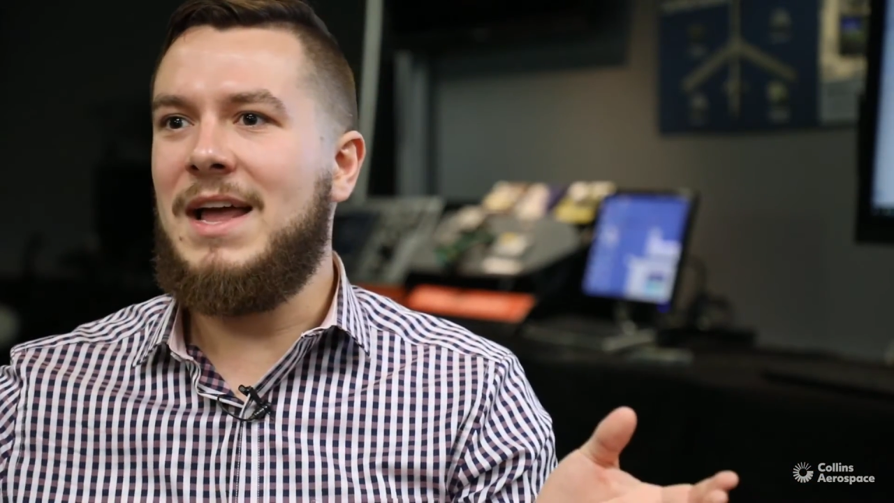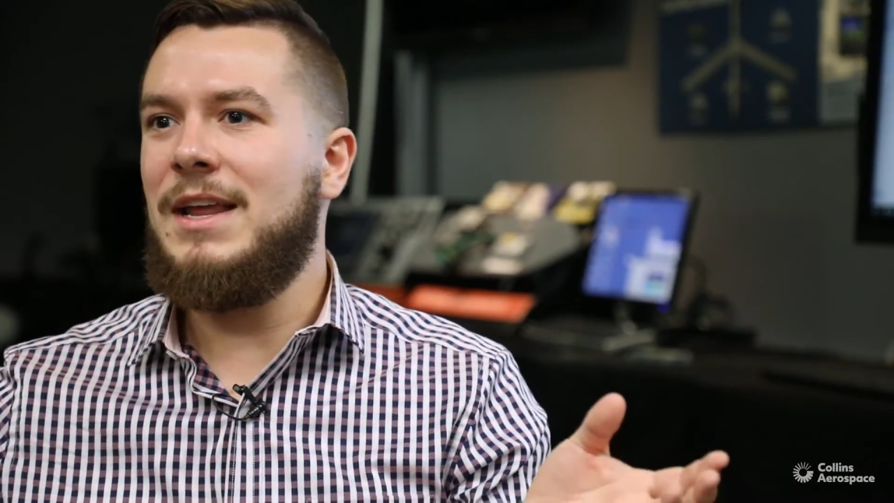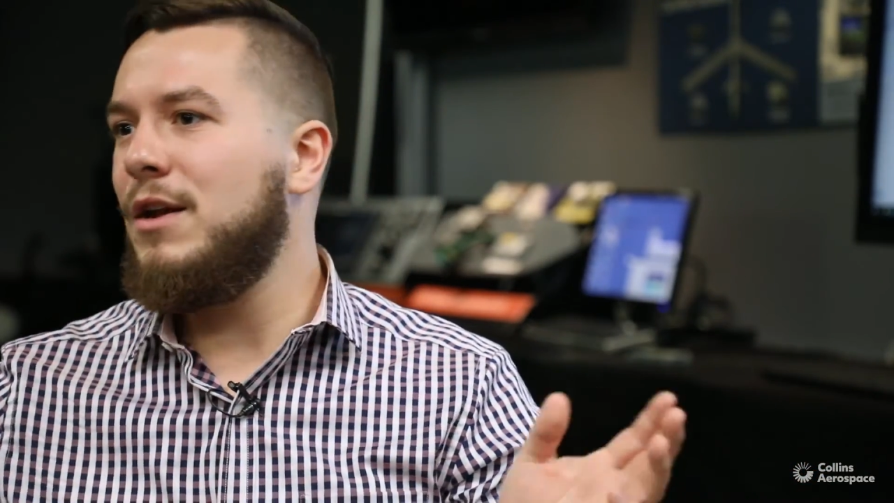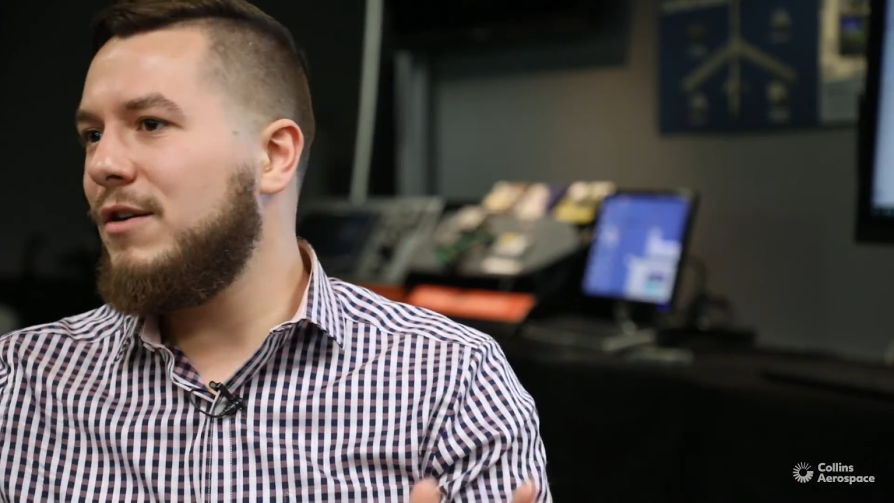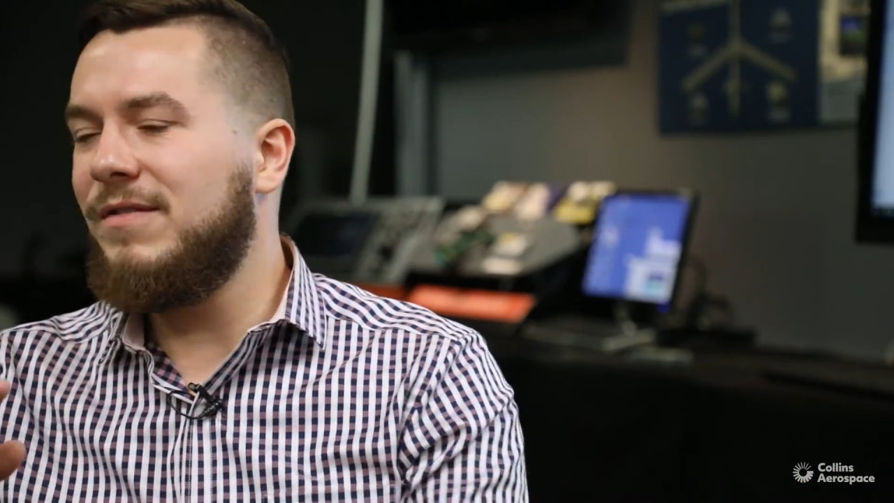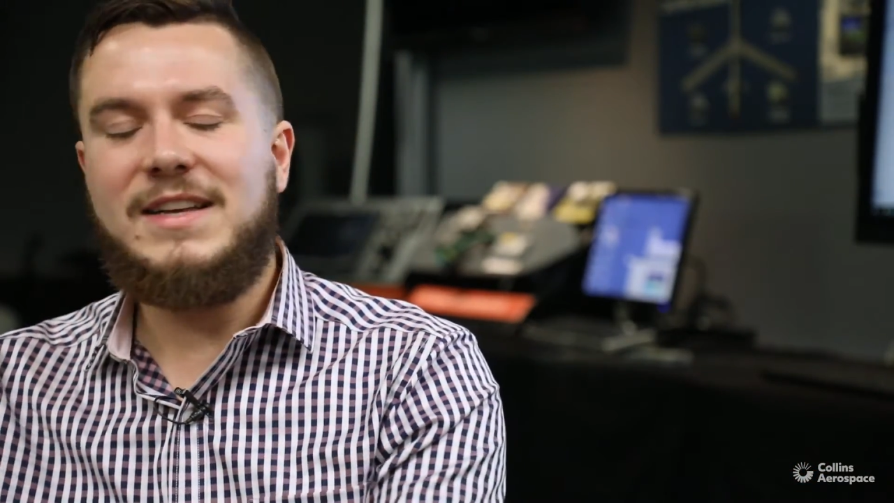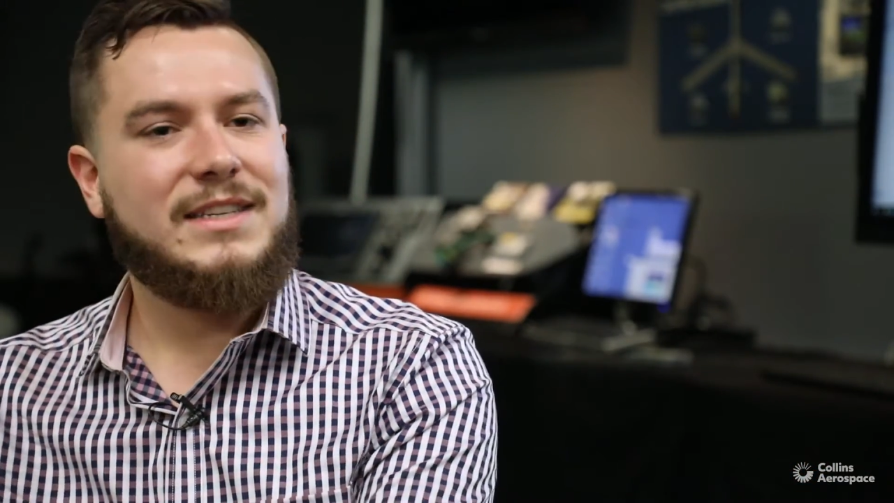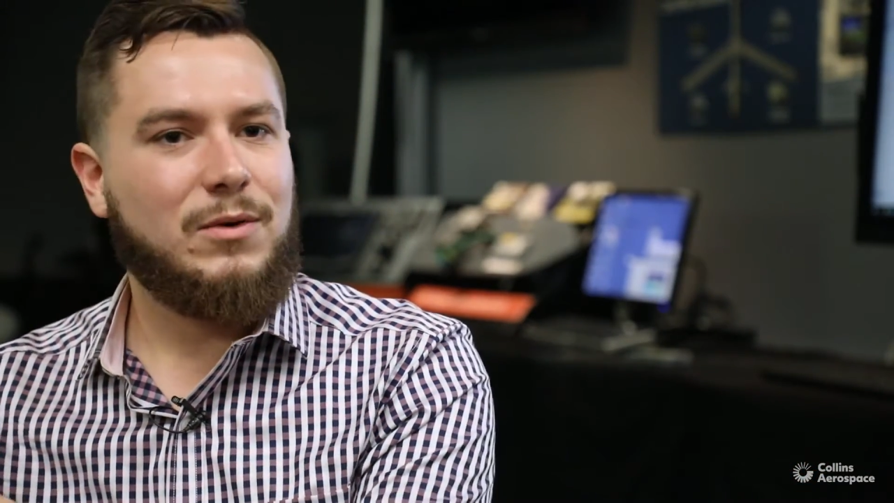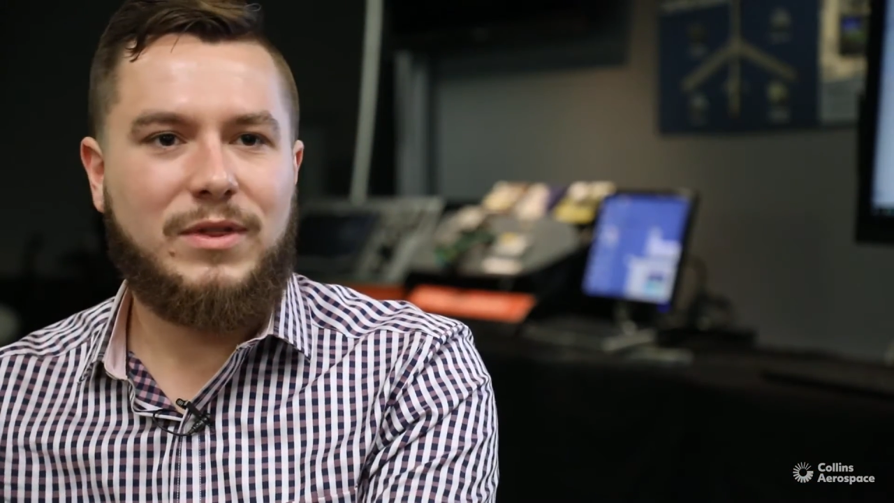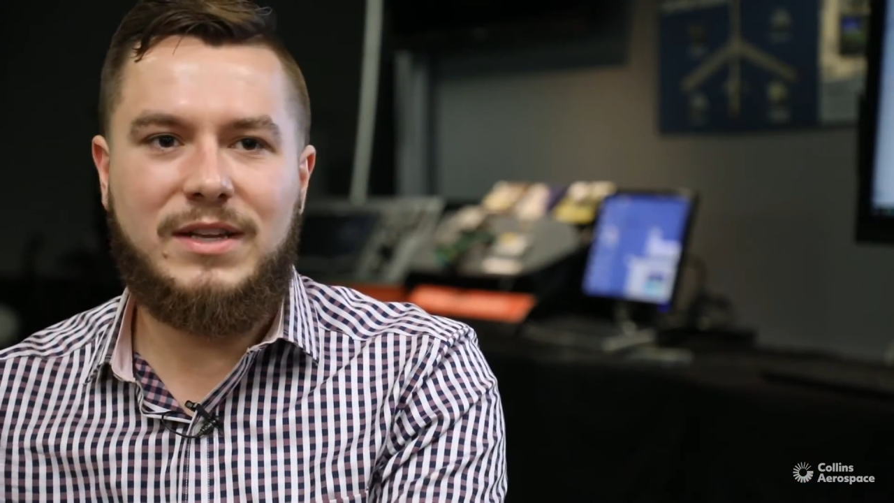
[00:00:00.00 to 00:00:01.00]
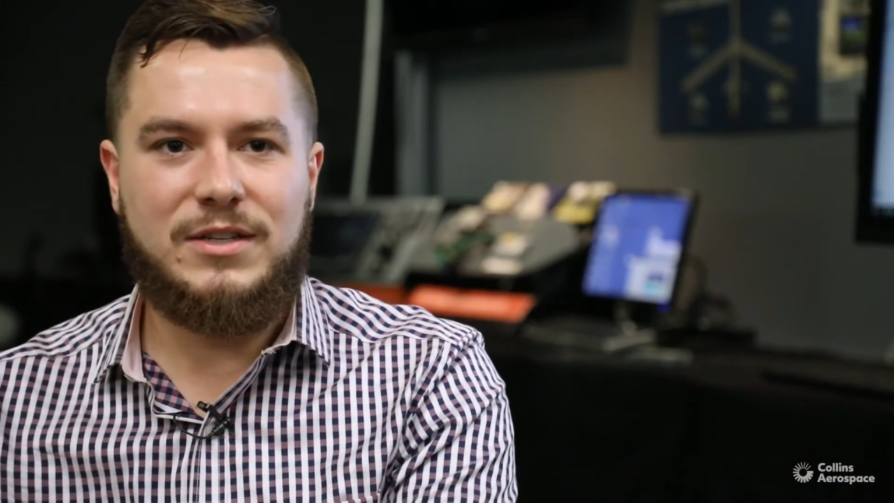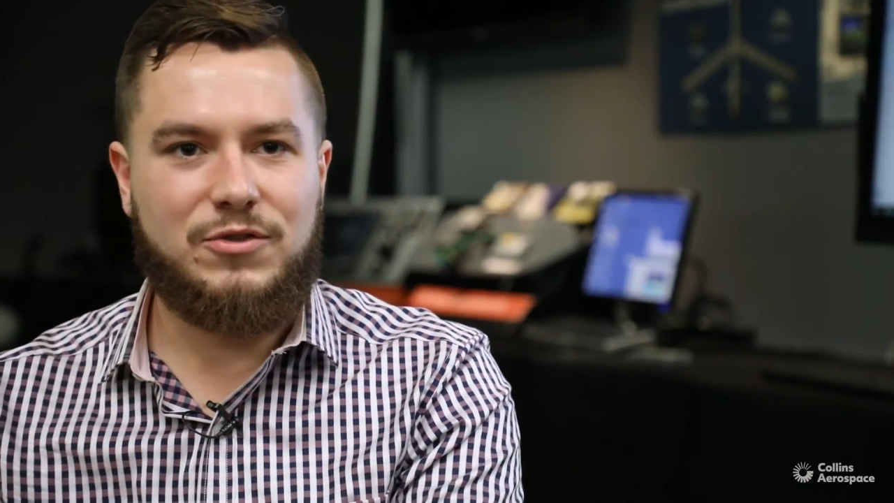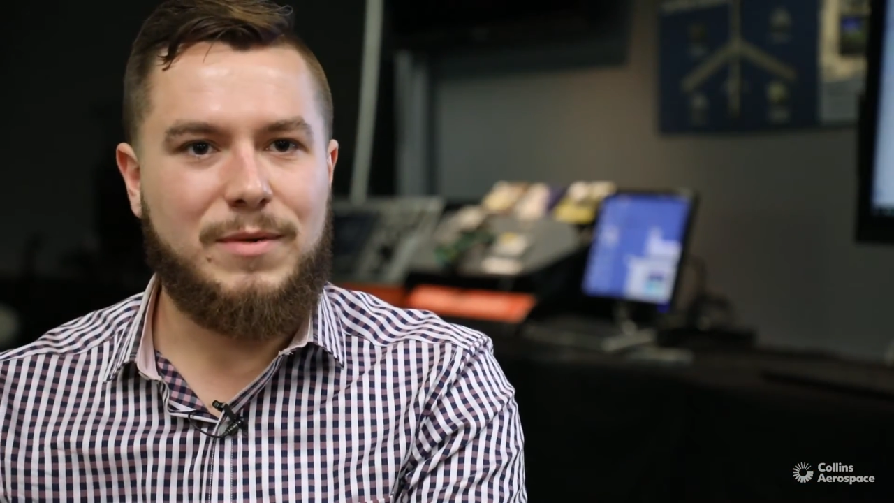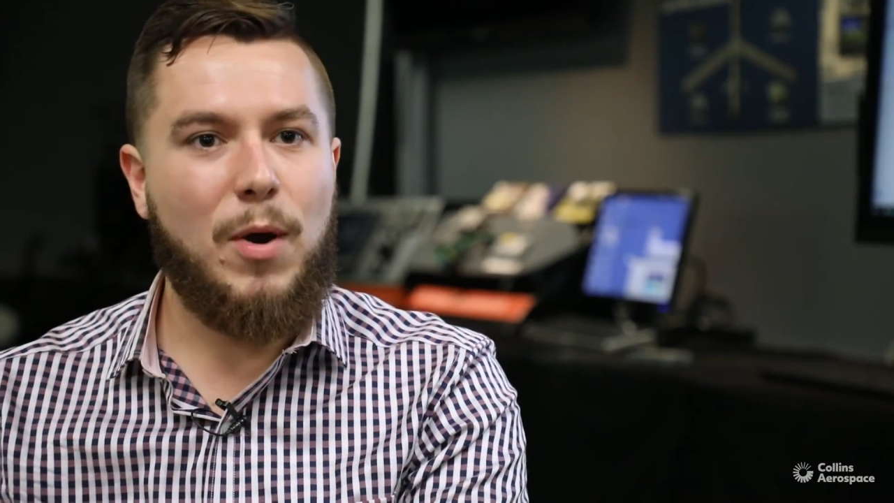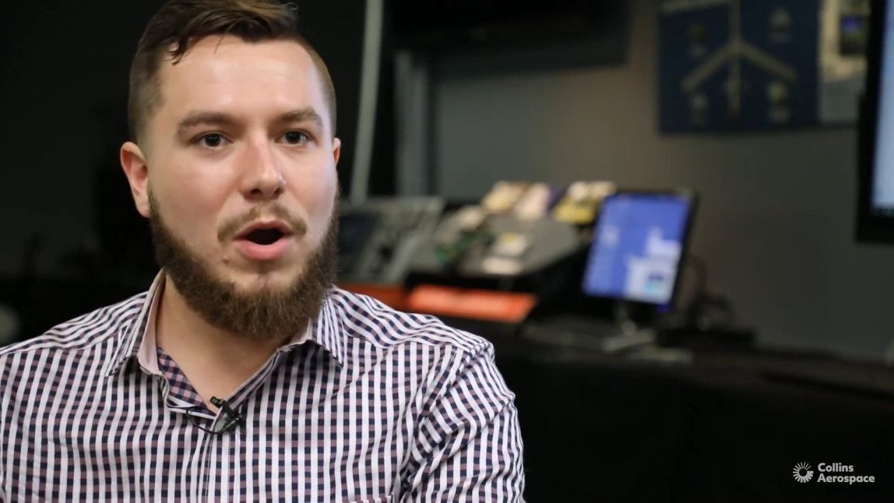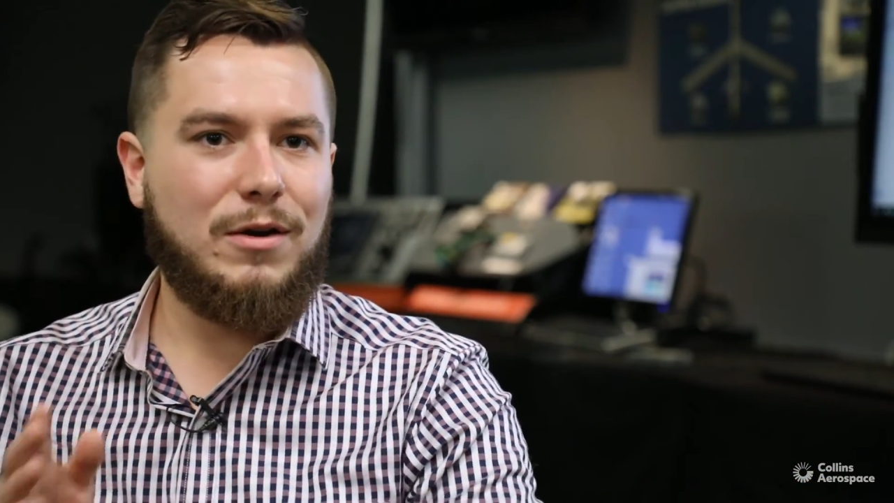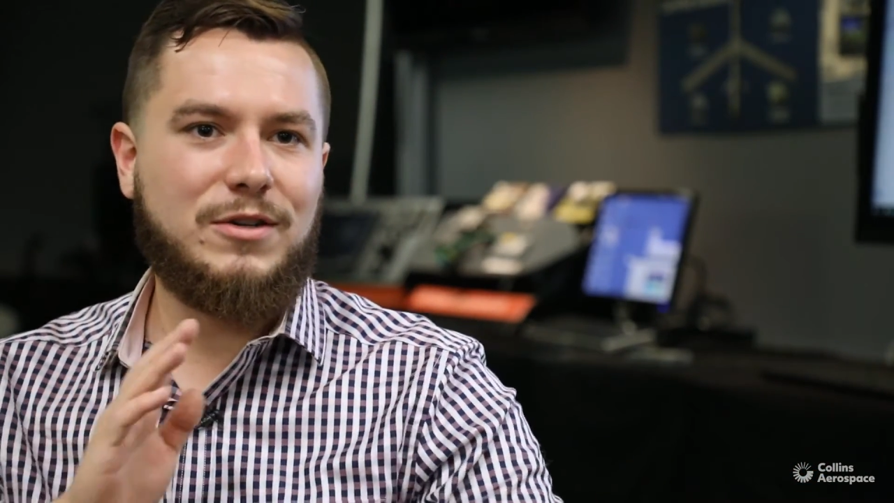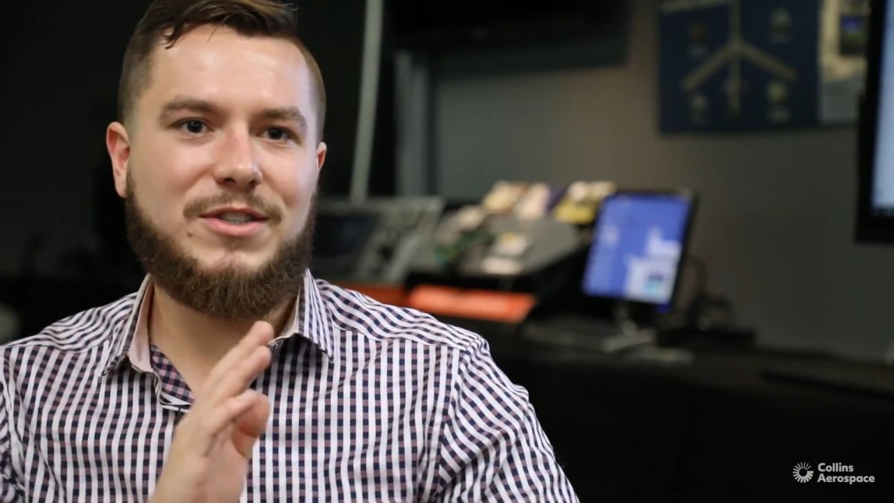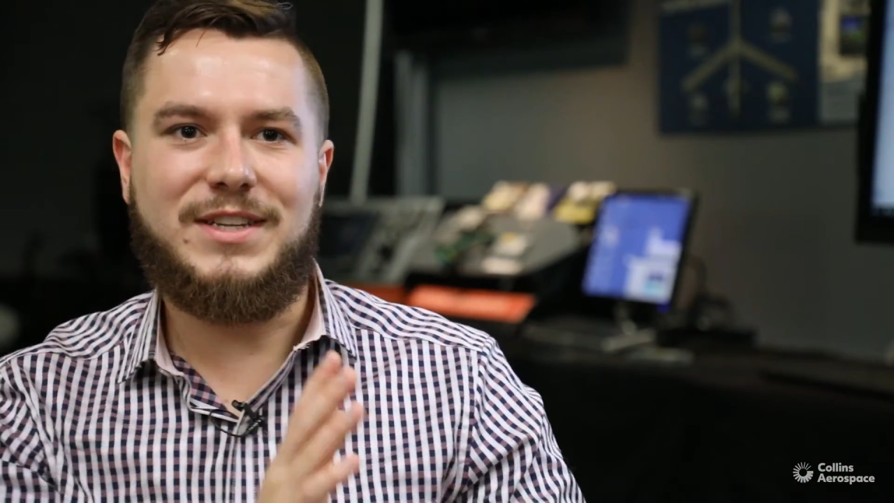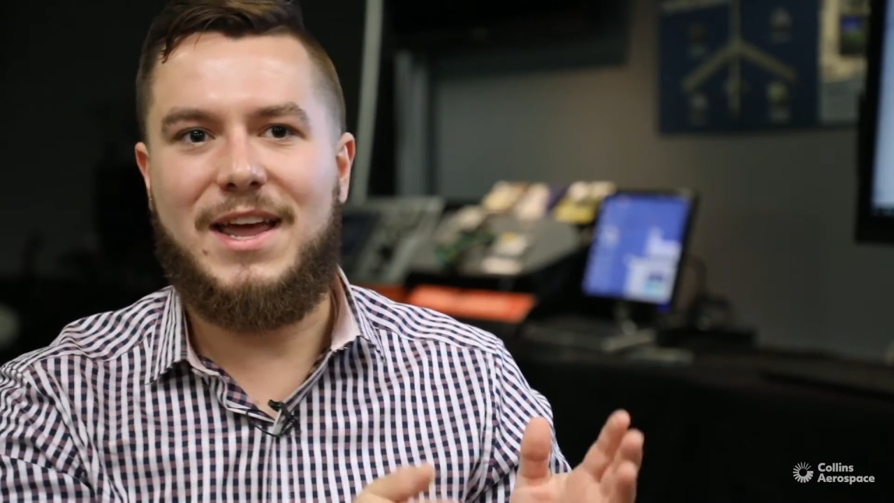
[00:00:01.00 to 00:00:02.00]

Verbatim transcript: and interfacing with industry partners